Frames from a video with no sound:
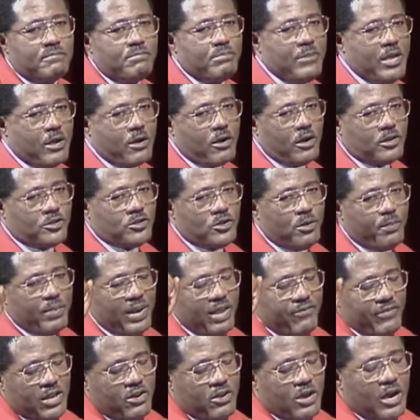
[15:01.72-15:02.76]
because you
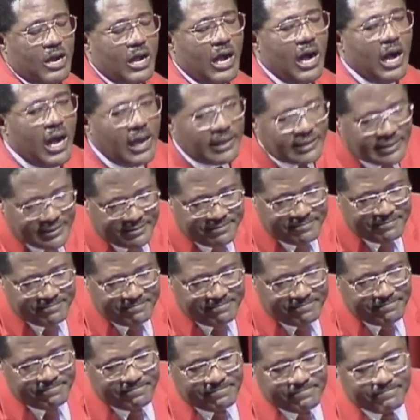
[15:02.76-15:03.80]
believe in your God.
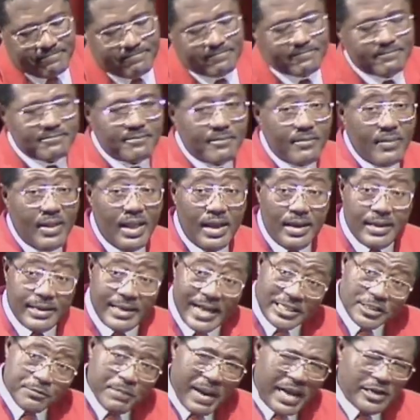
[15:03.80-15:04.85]

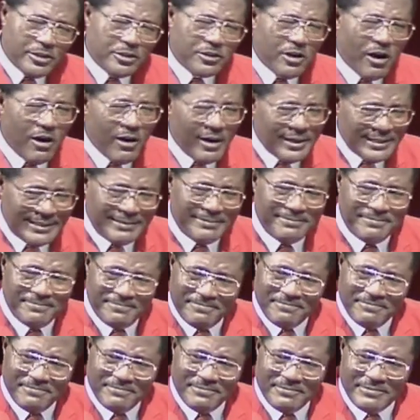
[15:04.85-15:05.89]
That's my joy.
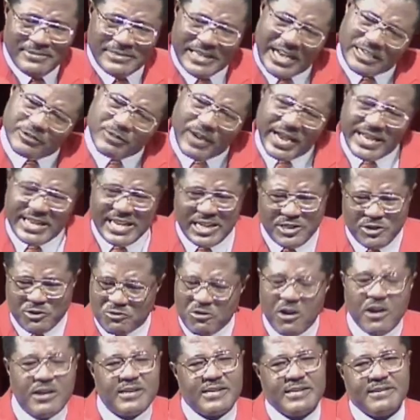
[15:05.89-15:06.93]
That's why I get
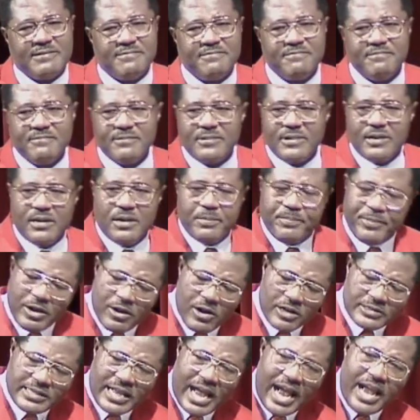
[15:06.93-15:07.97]
stronger.
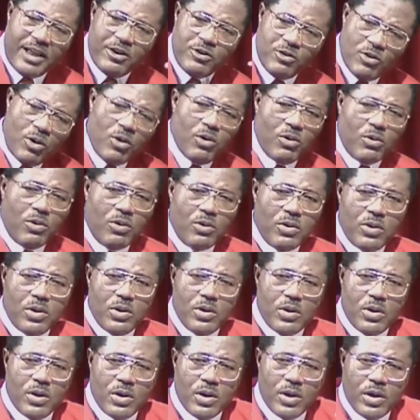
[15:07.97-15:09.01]
Because I know
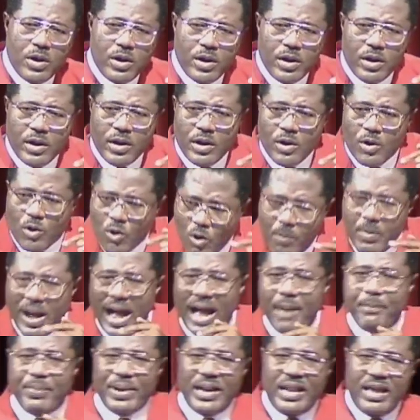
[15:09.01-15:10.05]
whom
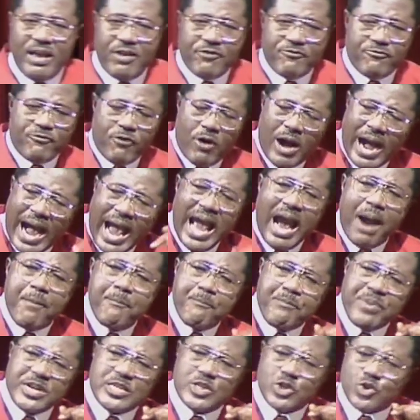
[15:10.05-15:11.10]
I believe. For I
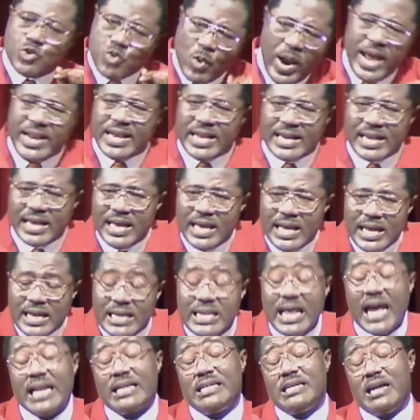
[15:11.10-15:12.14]
am persuaded
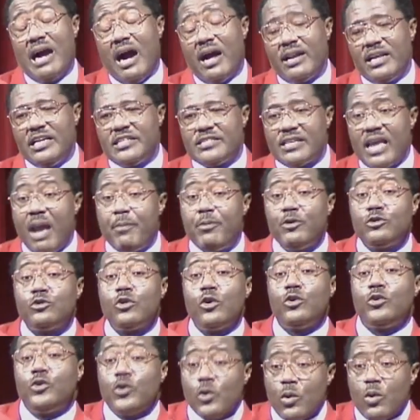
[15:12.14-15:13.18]
that God is able
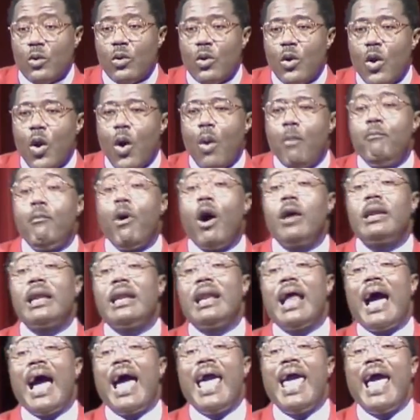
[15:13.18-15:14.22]
to do more
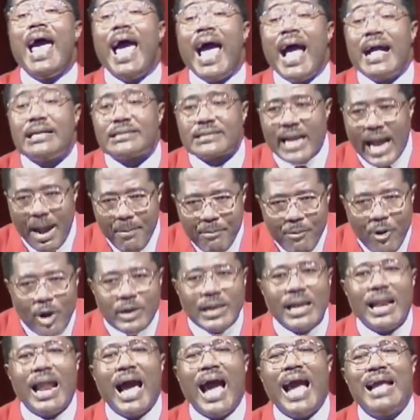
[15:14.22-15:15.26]
than I ask and more
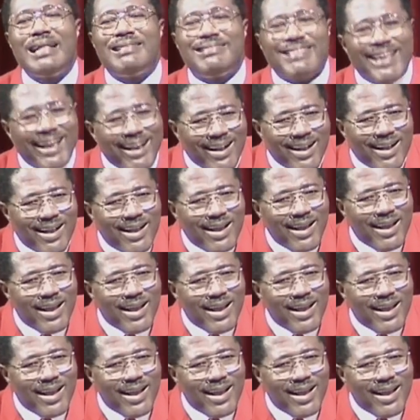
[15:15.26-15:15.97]
than I think.